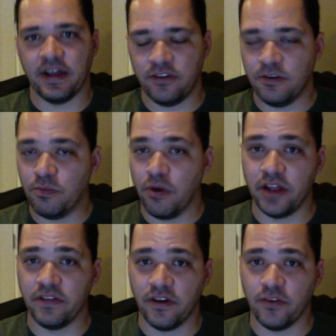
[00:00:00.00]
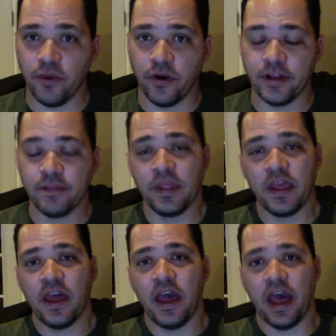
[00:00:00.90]
2 brain cells working,
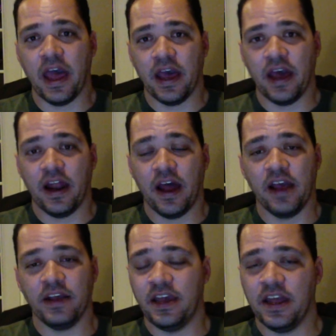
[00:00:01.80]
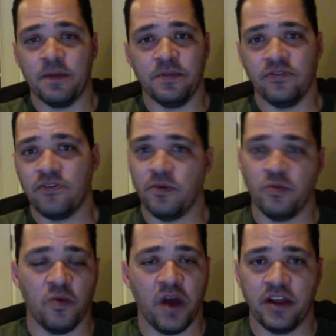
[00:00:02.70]
and I get up and start
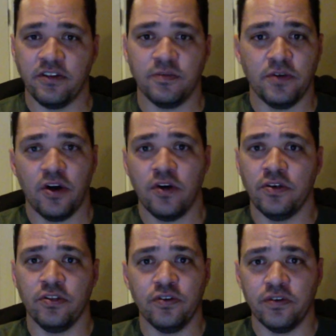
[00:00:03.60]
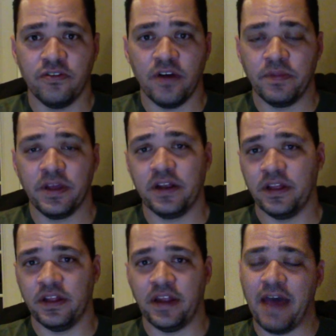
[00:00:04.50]
writing some code and doing something, and
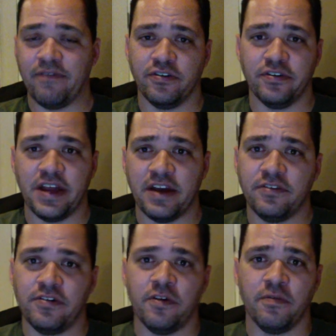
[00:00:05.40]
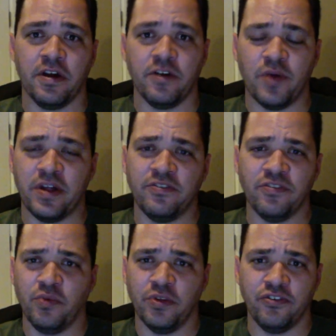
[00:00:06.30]
then after a day or 2 I realize, wow, this is
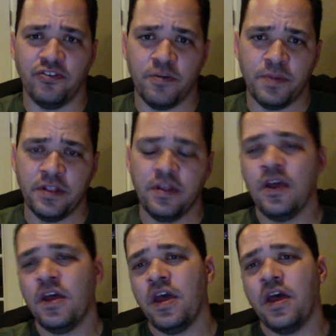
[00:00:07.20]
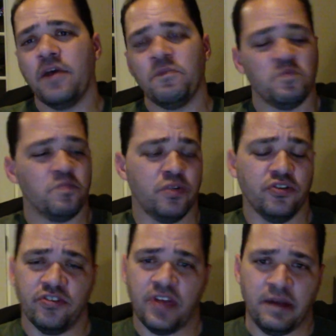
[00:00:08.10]
really stupid.
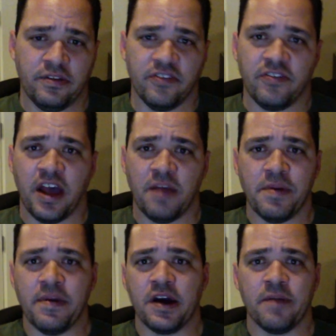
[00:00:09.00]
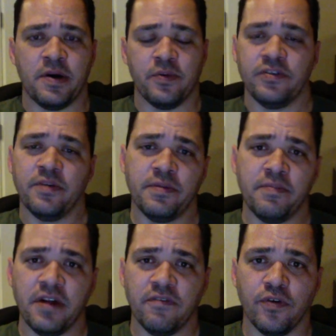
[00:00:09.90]
Push it back to the side. Maybe I'll come up with something
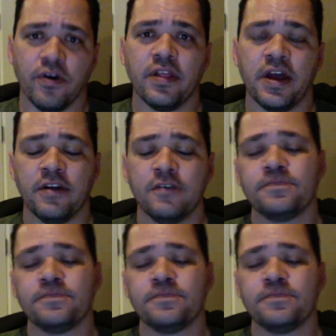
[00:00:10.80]
better for it later.